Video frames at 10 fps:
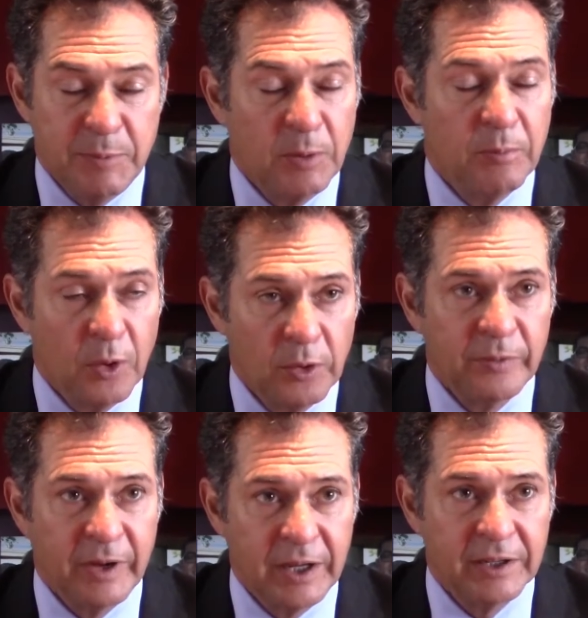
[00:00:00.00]
you
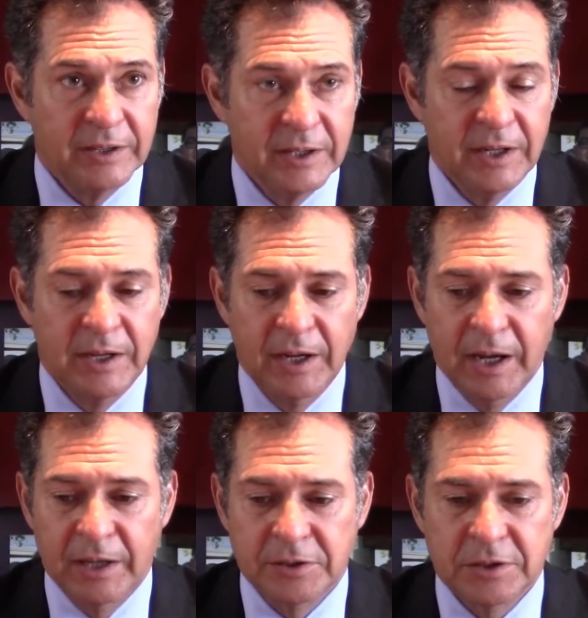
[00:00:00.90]
motivated,
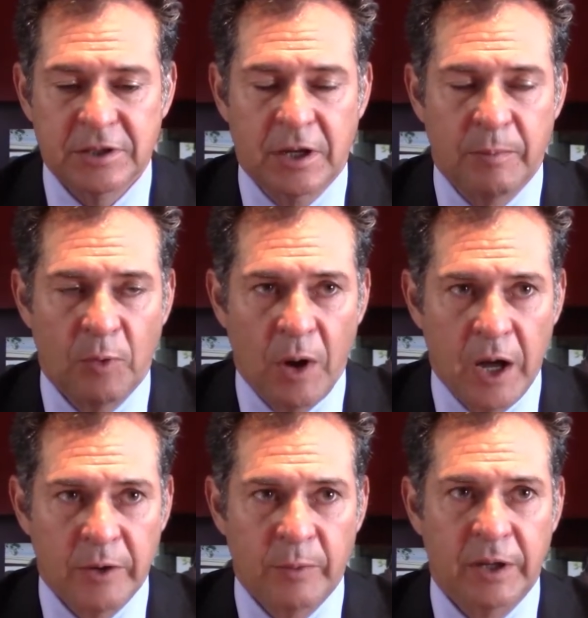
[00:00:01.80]
and just the
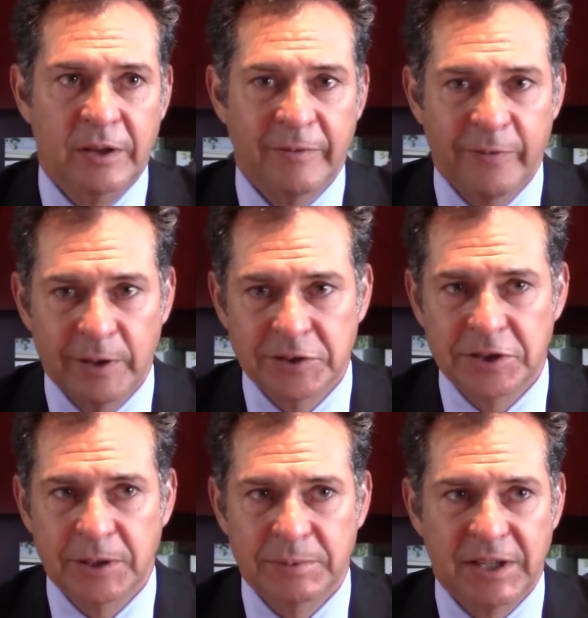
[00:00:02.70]
camaraderie, the
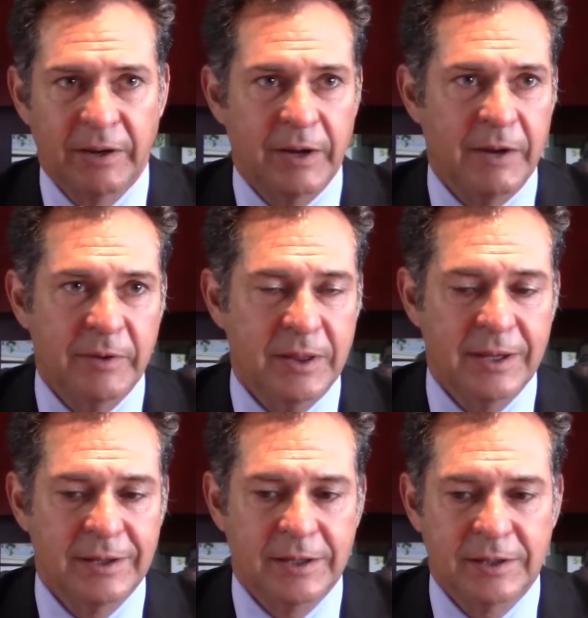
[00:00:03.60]
friendships,
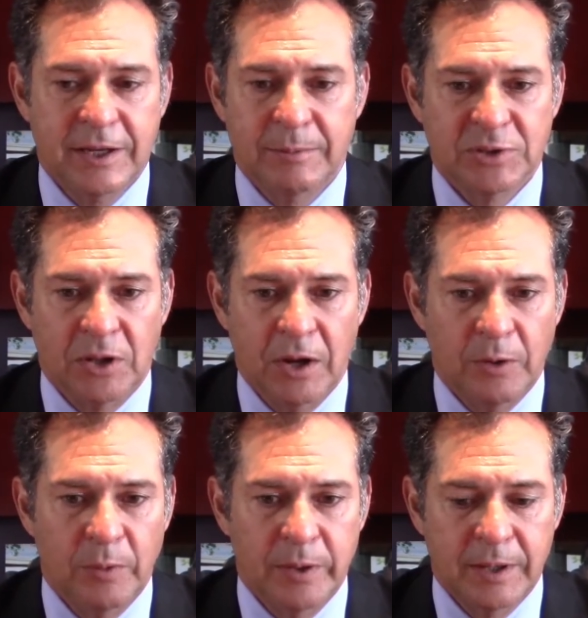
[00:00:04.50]
everything that comes
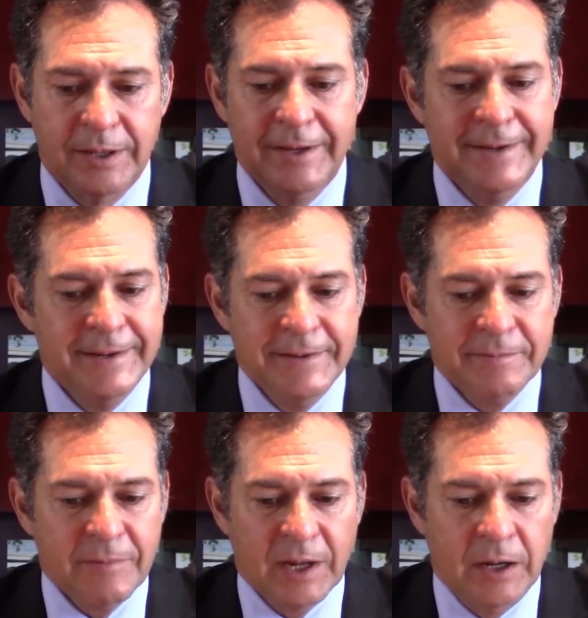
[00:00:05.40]
along with it.
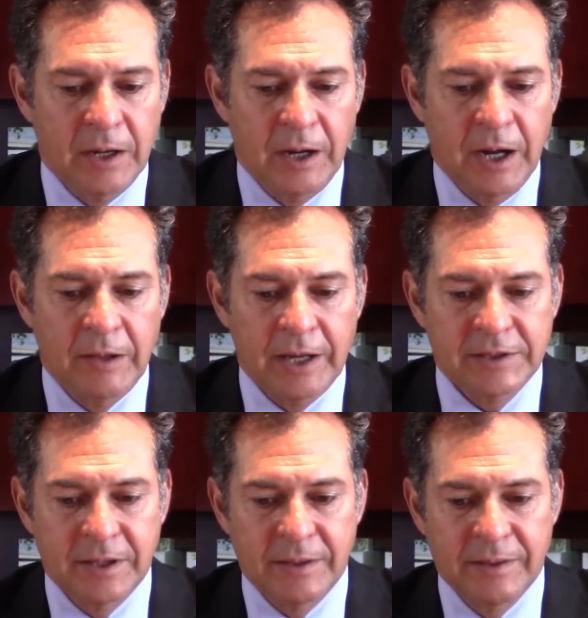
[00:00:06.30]
I like
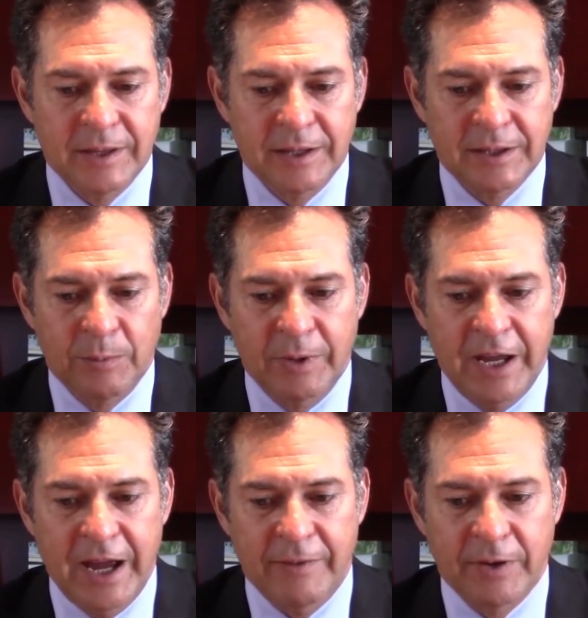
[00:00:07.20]
to think that we
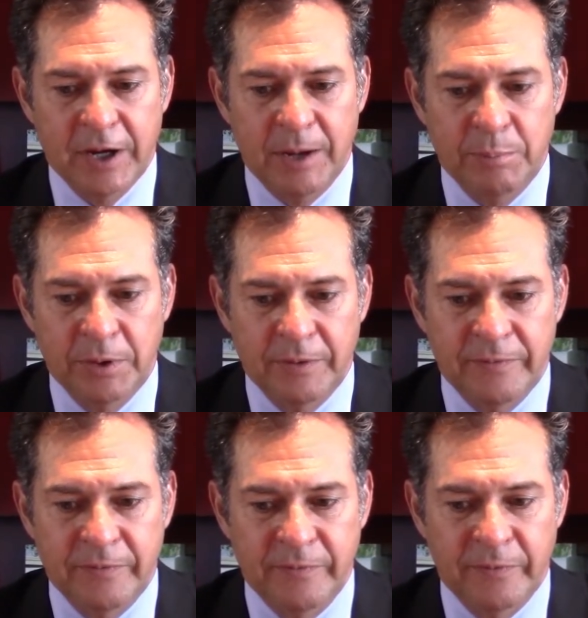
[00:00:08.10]
have a couple
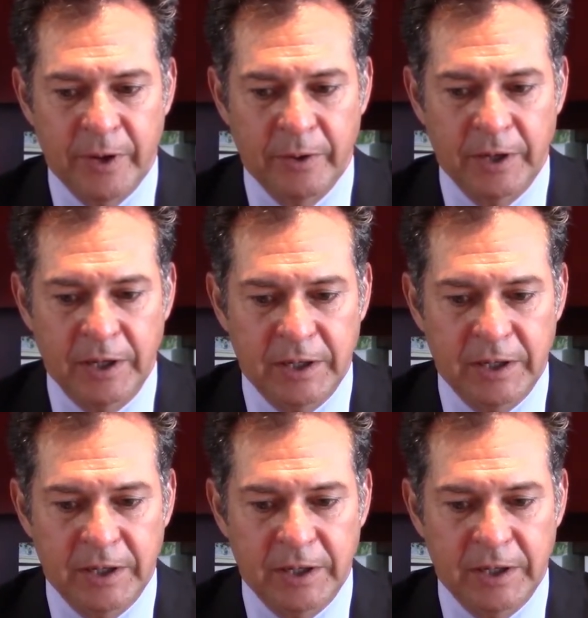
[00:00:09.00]
of very